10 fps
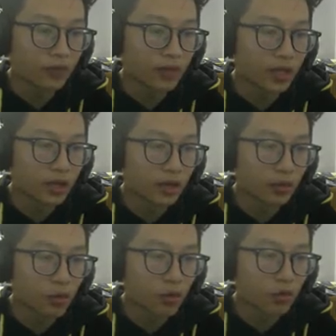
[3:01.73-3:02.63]
with me,
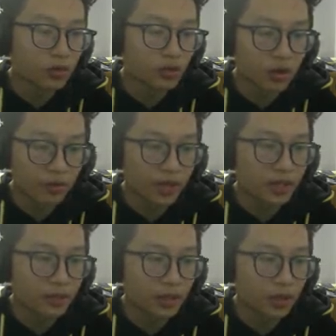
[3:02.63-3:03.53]
of course, comment
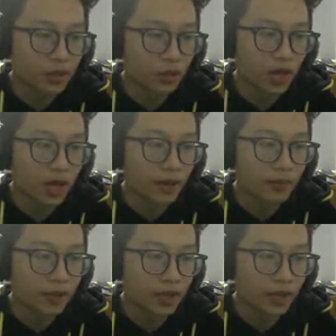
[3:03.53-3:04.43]
down below. I
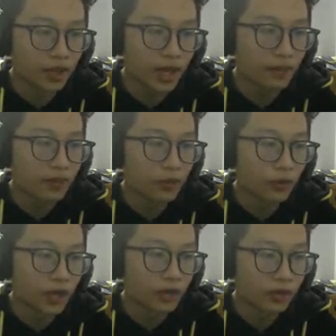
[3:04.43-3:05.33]
have no
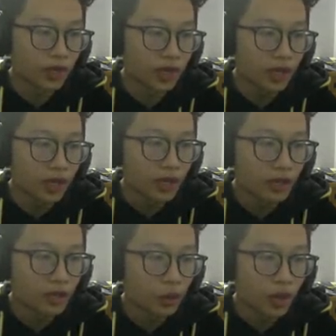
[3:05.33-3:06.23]
friend, okay?
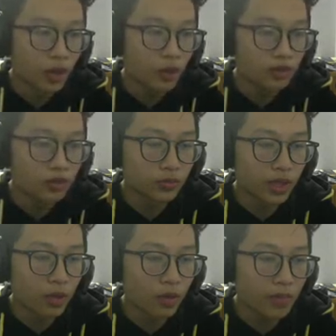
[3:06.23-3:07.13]
No one wants to
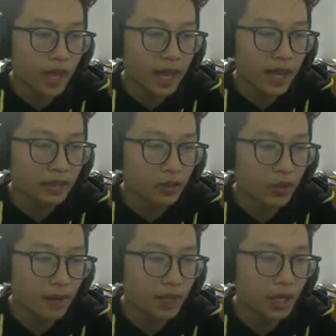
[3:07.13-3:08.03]
play with me, so
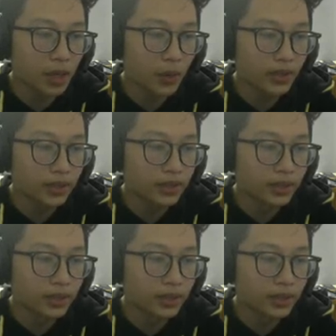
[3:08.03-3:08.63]
I'm alone.